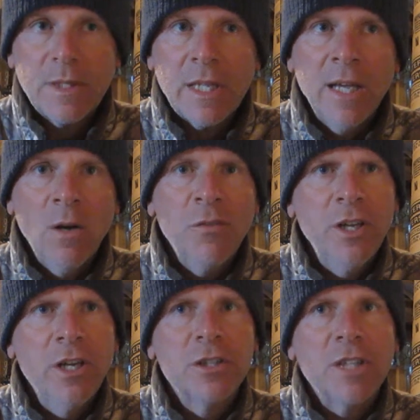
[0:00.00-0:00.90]
And over the
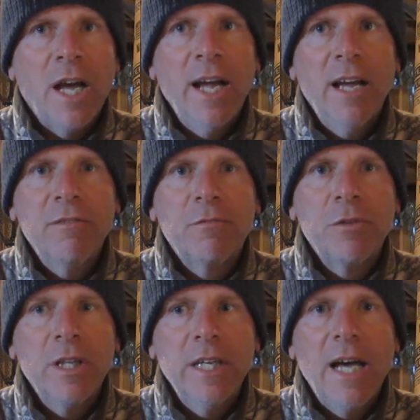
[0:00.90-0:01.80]
years I have
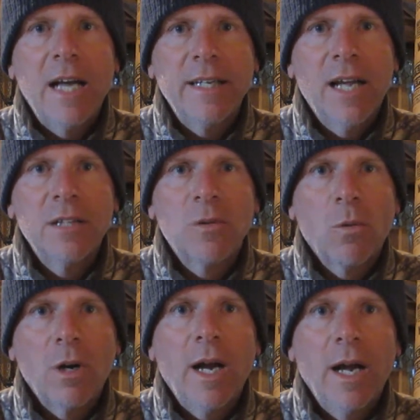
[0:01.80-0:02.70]
really got down to
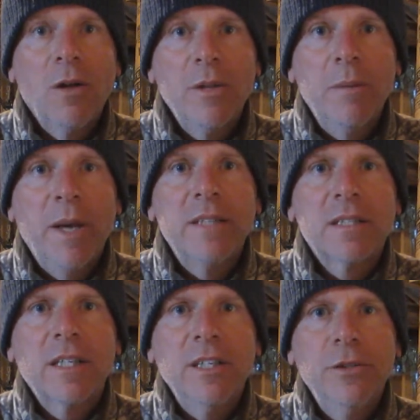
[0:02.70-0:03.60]
where I only
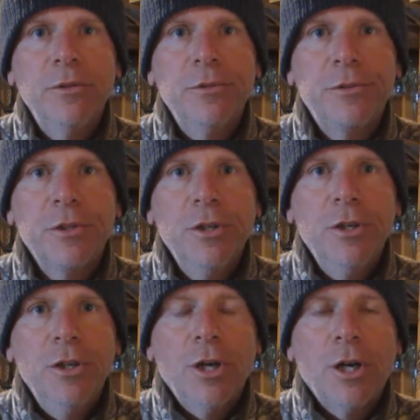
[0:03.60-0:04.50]
basically use
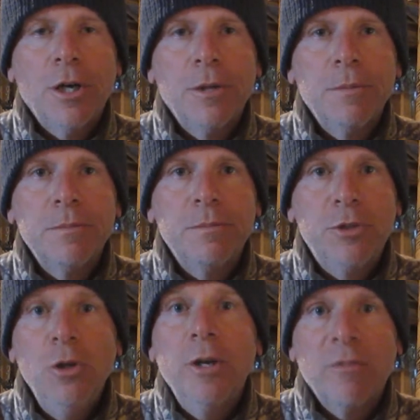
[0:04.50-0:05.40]
2
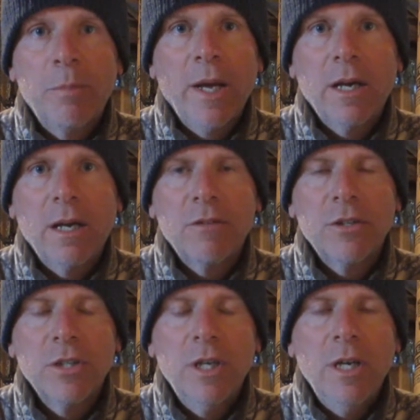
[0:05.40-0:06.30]
different pan
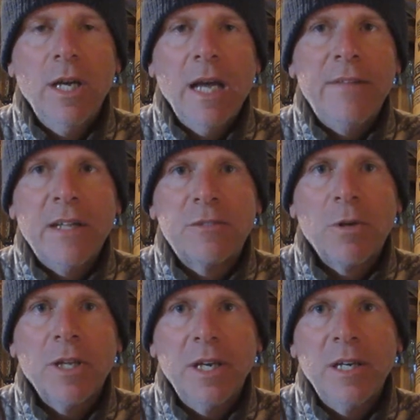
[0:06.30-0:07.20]
covers, and that's
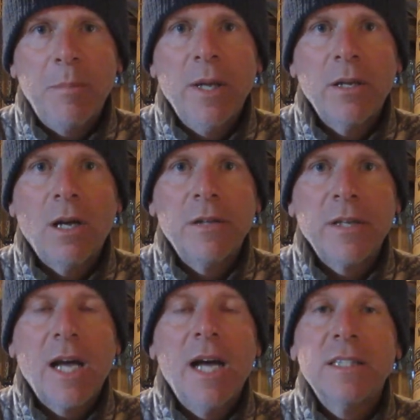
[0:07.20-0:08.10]
really going to depend on the
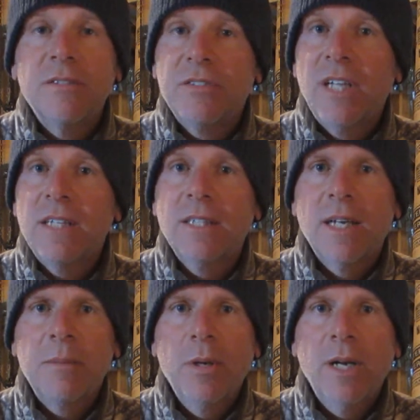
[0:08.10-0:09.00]
kinds of sets that
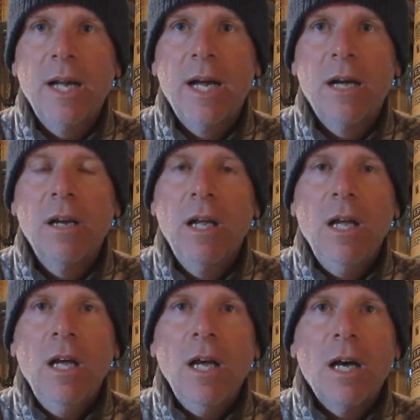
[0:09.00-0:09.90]
I'm putting out.
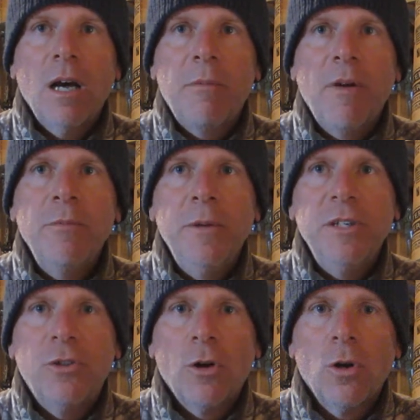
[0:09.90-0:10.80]
If I'm
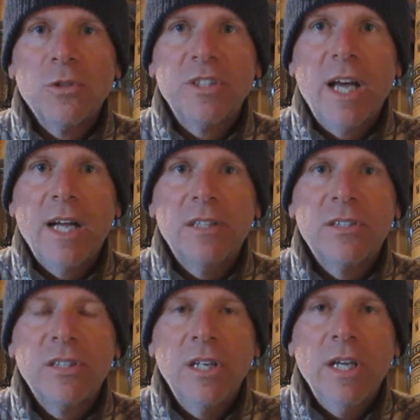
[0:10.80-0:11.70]
doing dirt hole
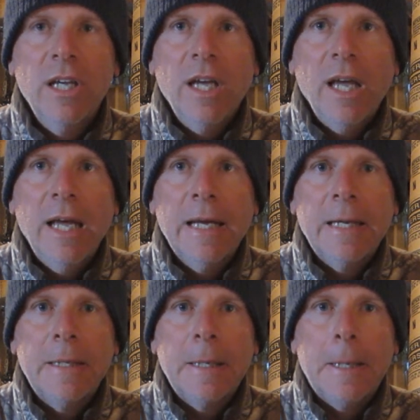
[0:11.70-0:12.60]
sets
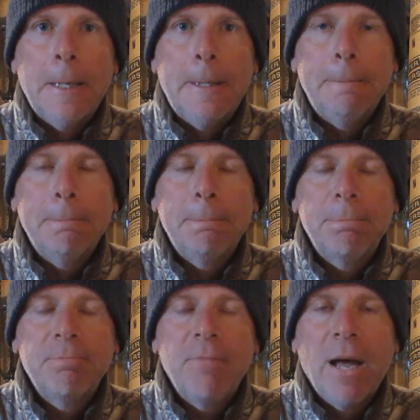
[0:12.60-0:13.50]
and
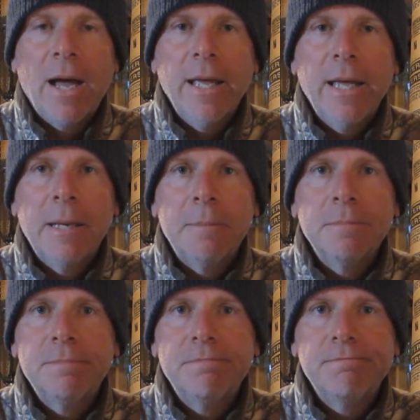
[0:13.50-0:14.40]
I am,